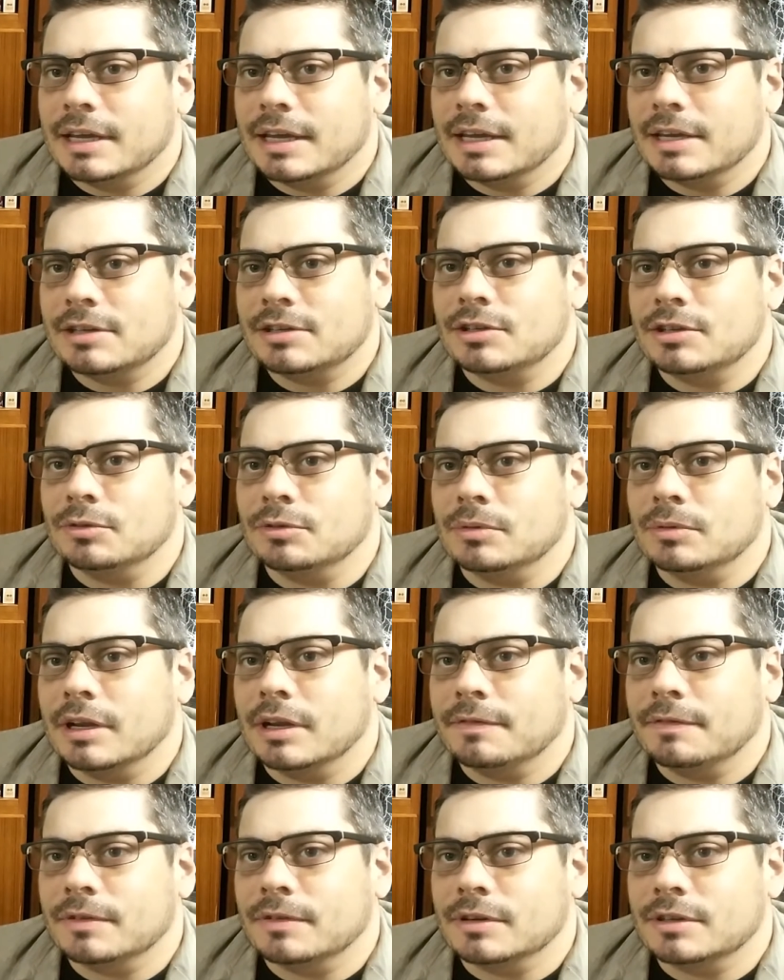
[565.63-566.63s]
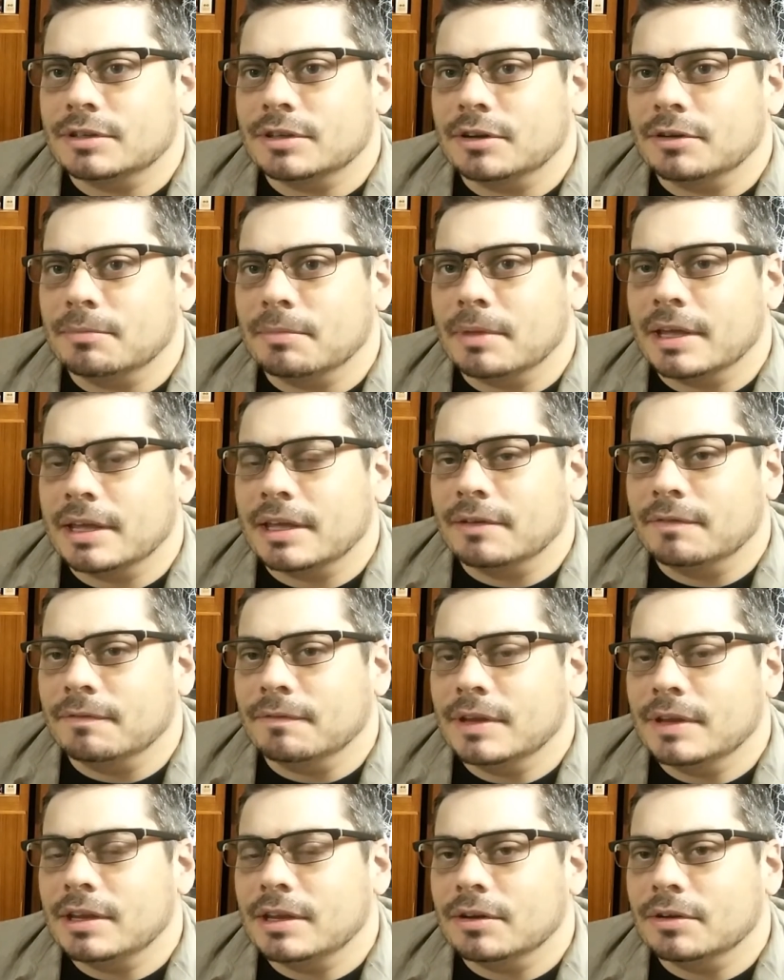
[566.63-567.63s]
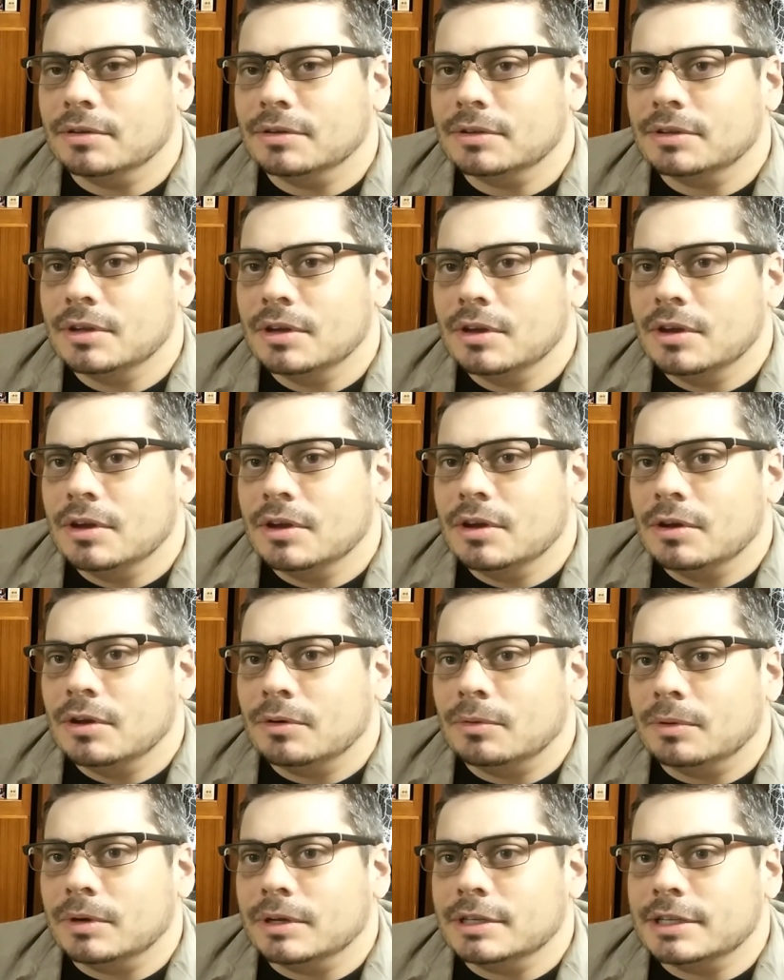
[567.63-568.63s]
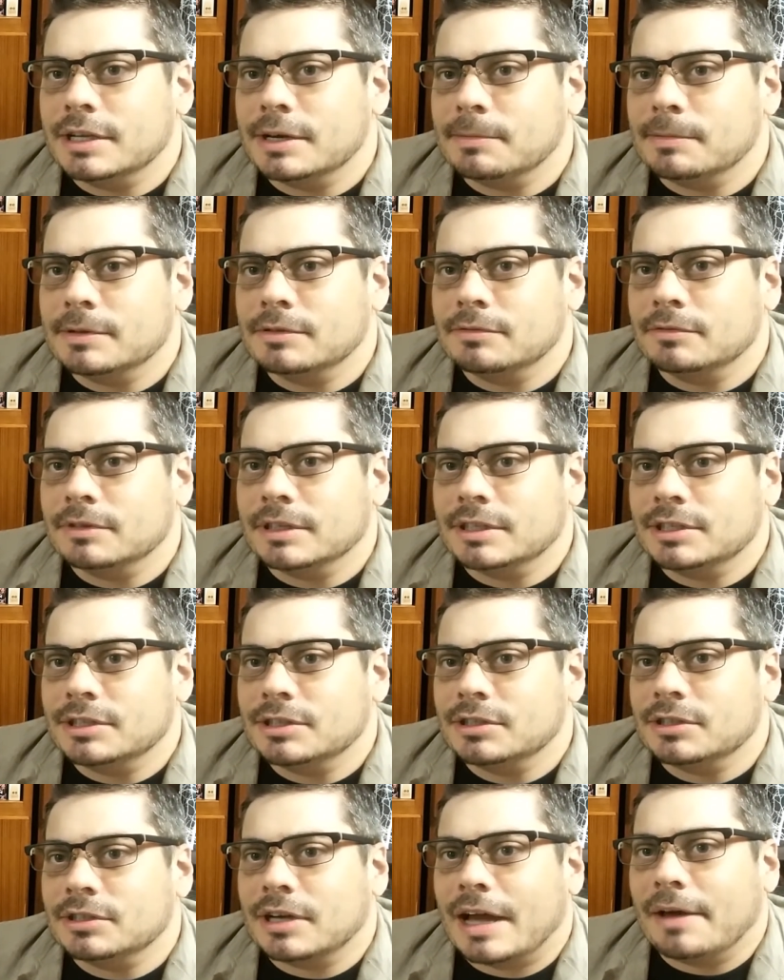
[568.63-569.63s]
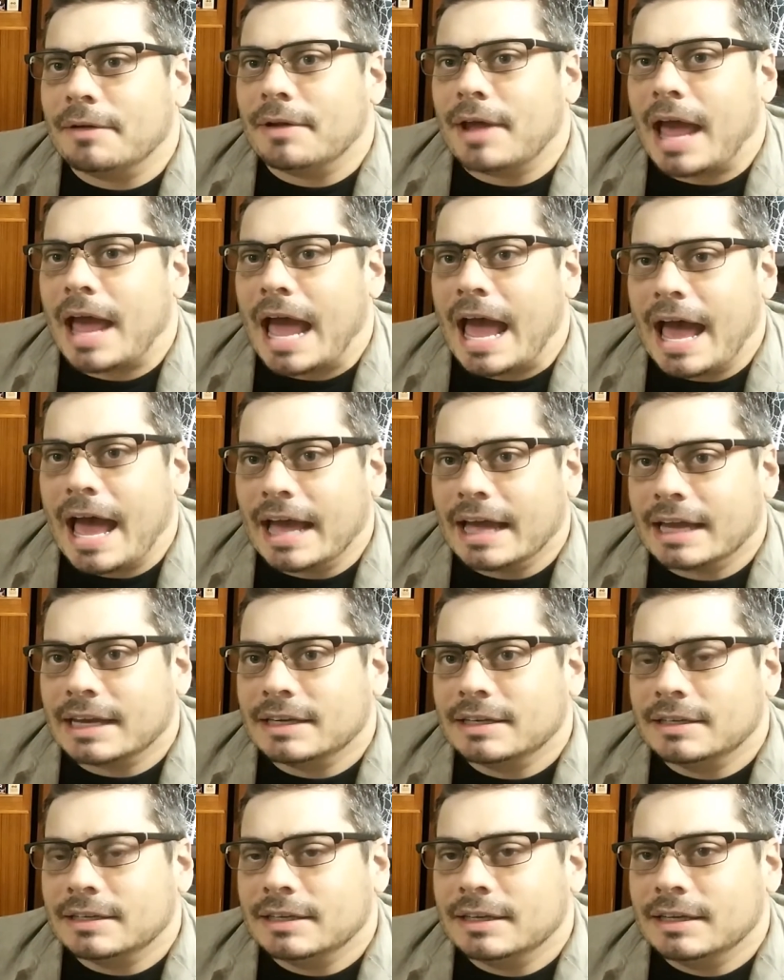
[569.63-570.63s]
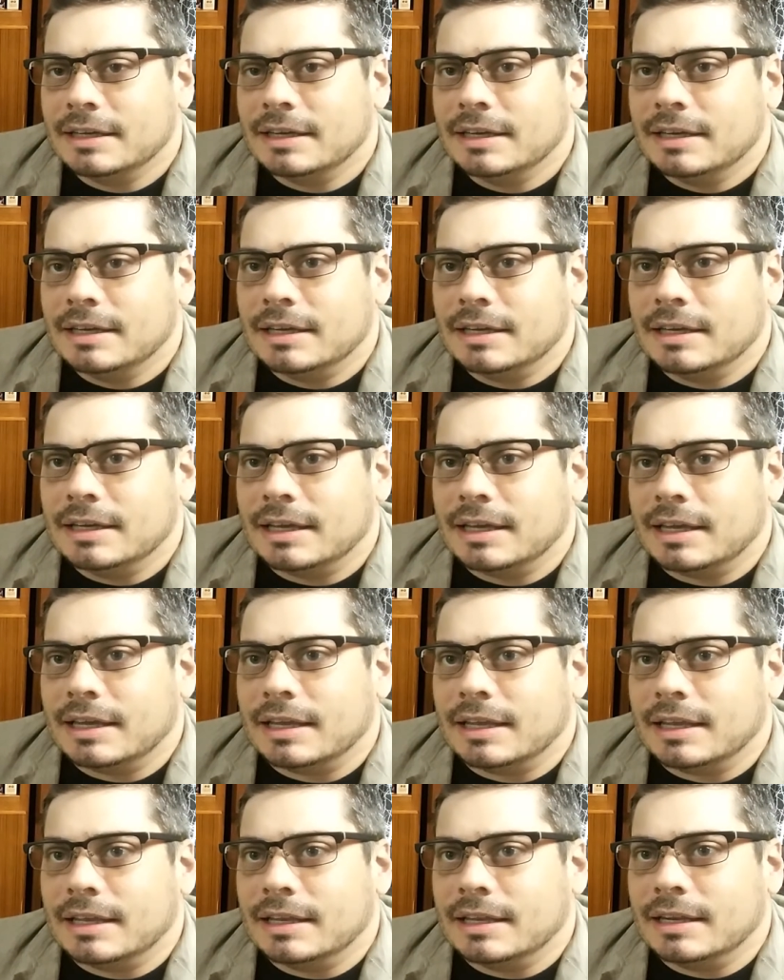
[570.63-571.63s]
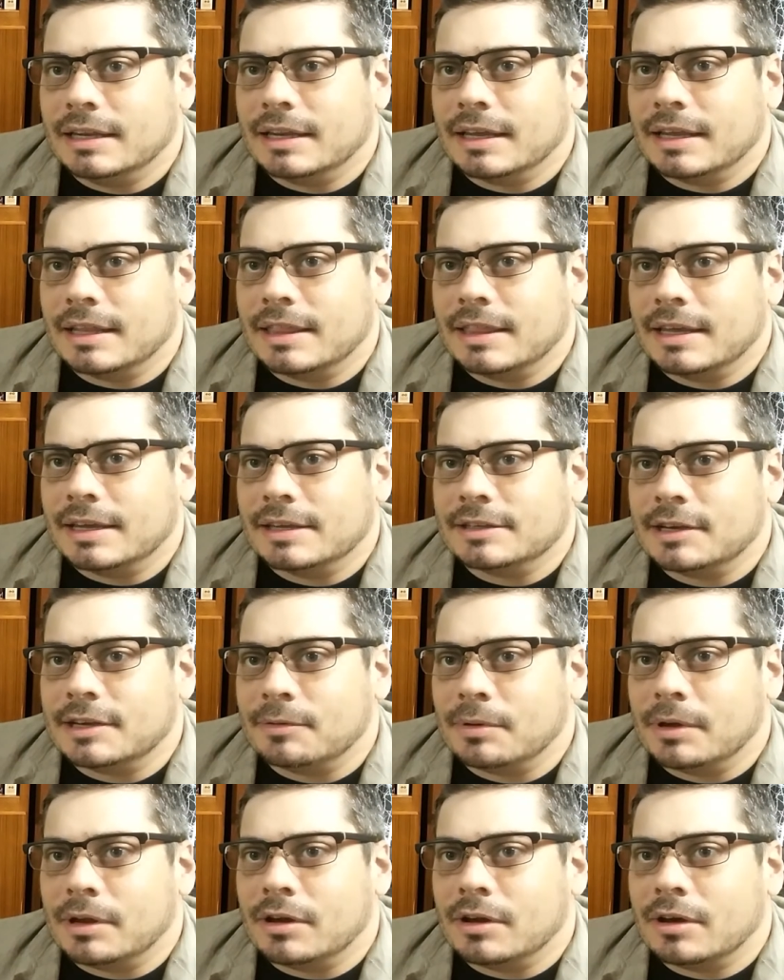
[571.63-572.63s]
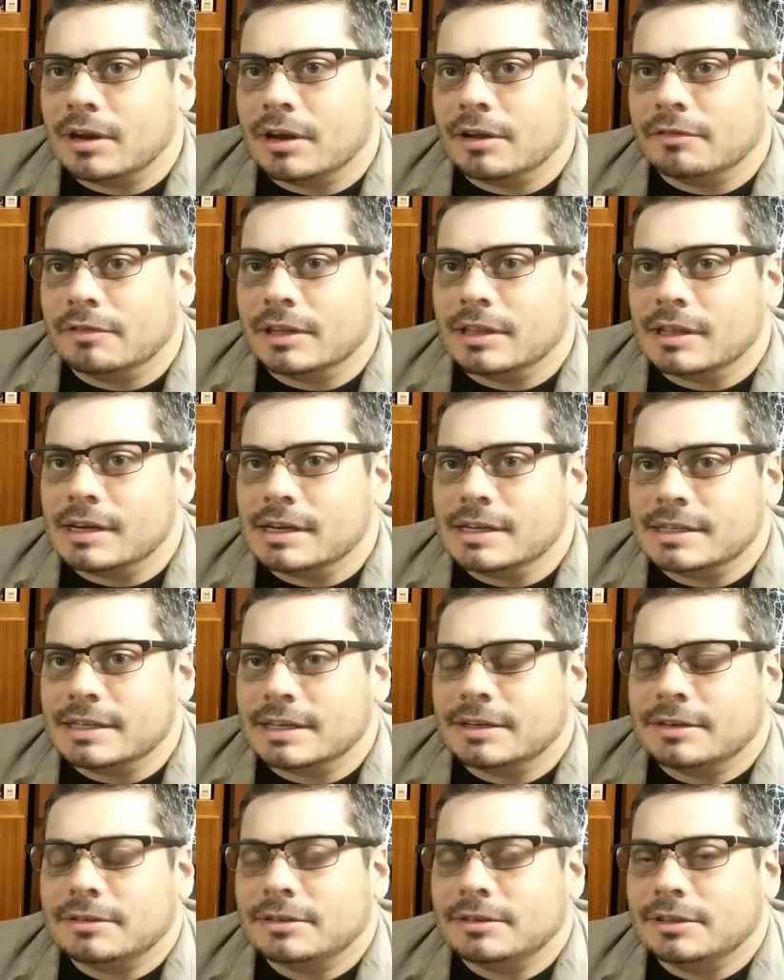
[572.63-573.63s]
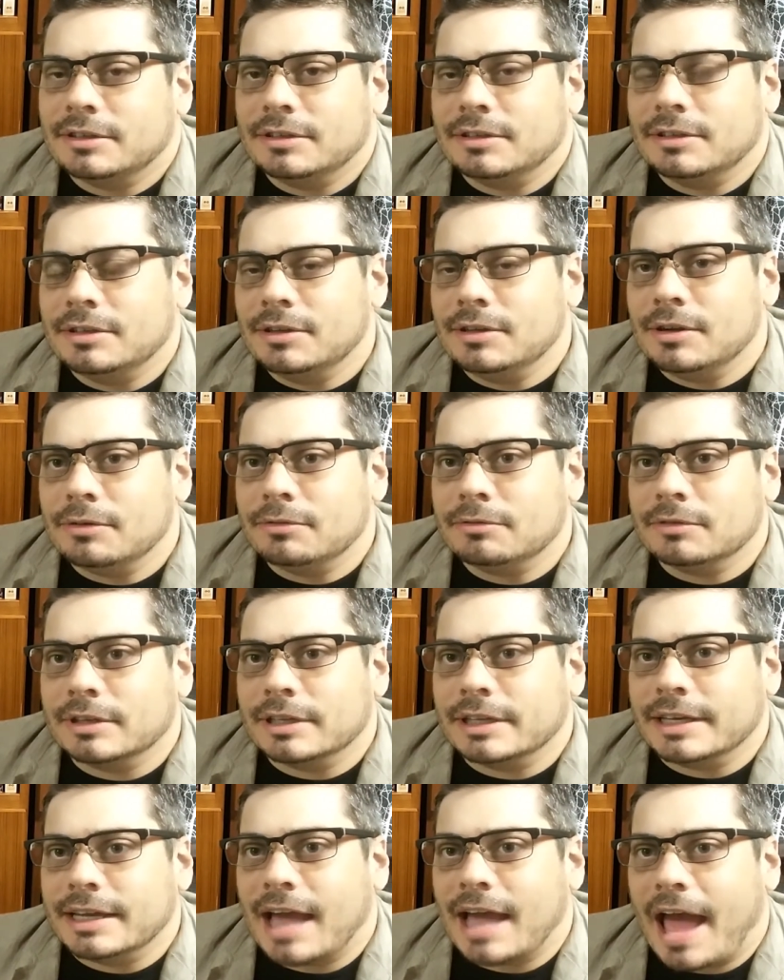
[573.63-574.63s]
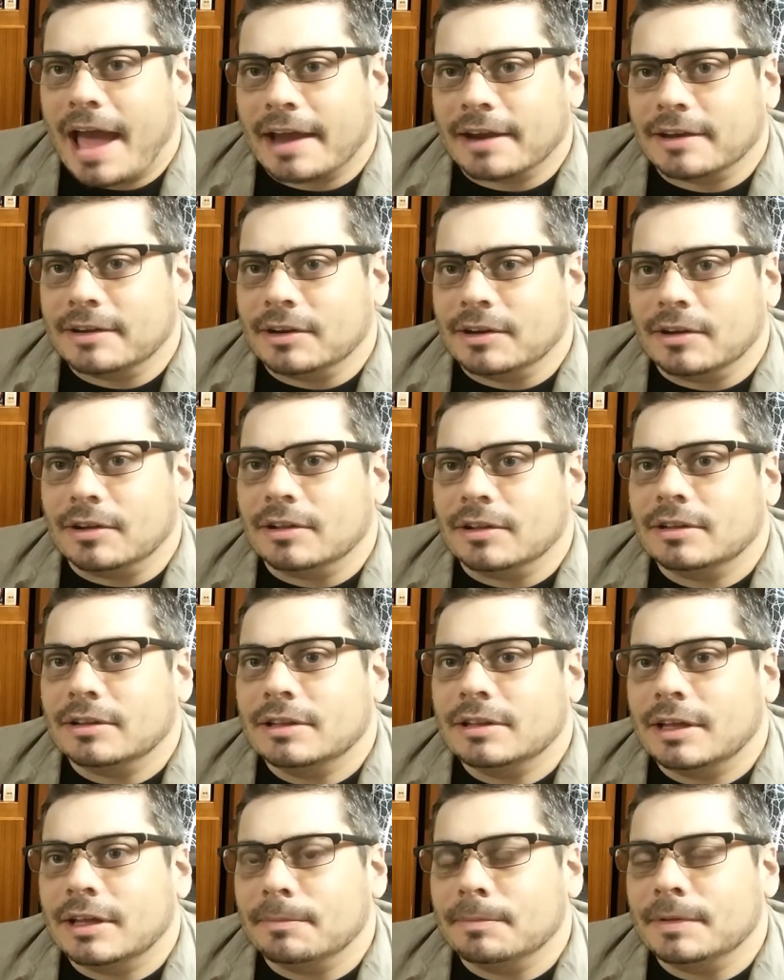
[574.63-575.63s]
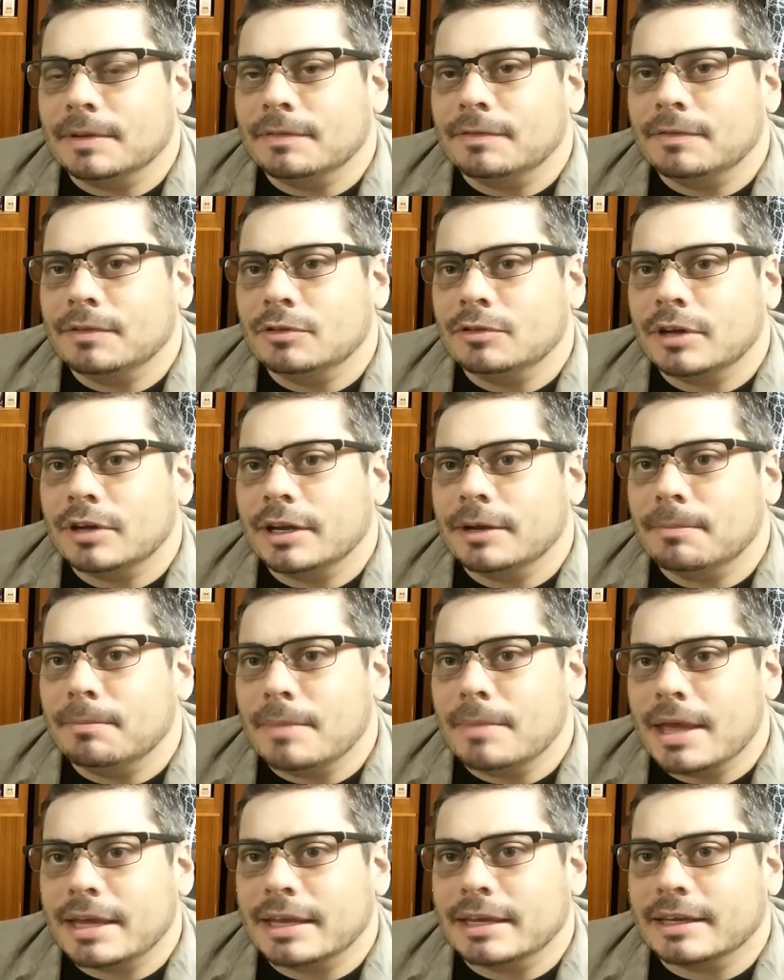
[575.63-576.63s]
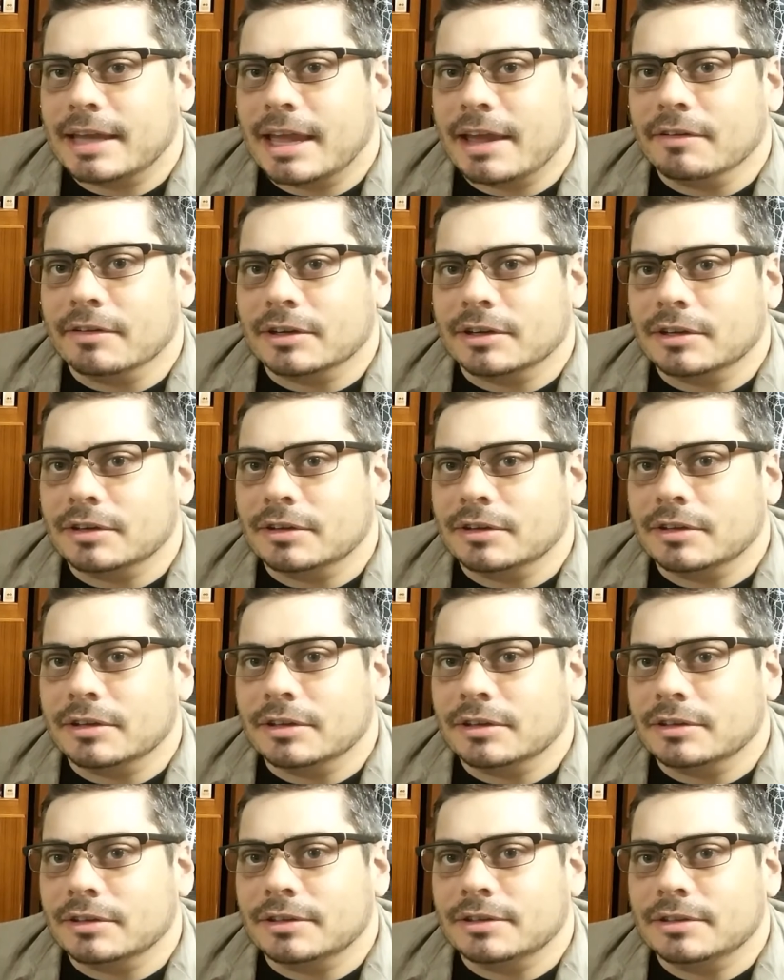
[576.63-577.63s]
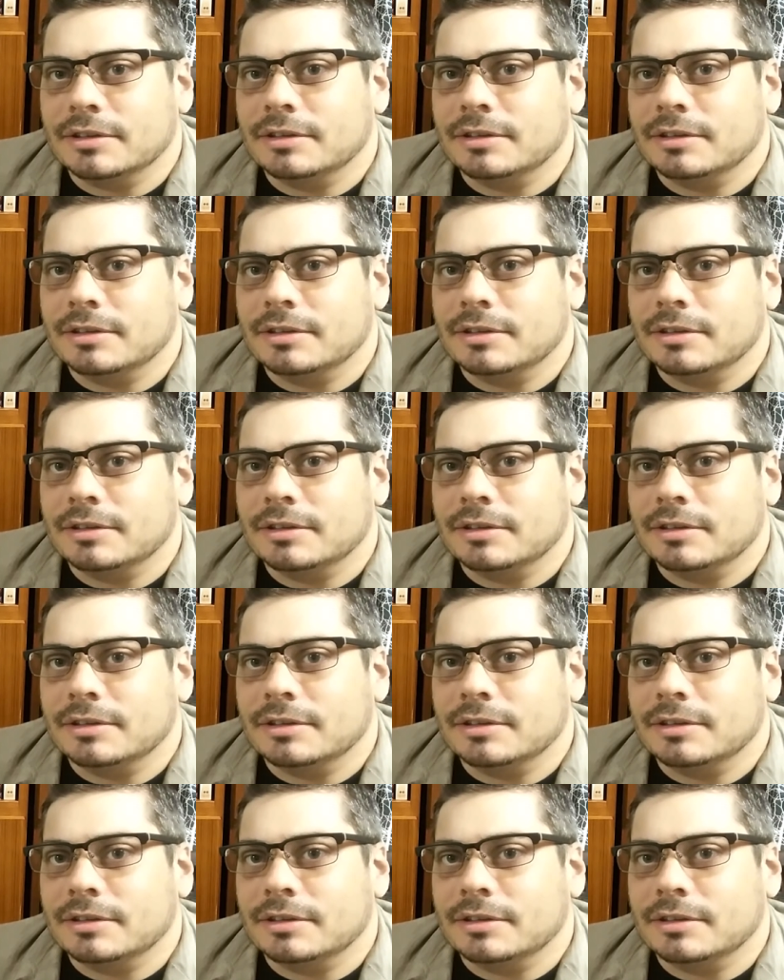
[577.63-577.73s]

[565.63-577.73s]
issue when I first started making videos, was I wasn't really sure how to act. And I think as I went on, I realized you don't really act at all. I mean, if you try to make a character, you're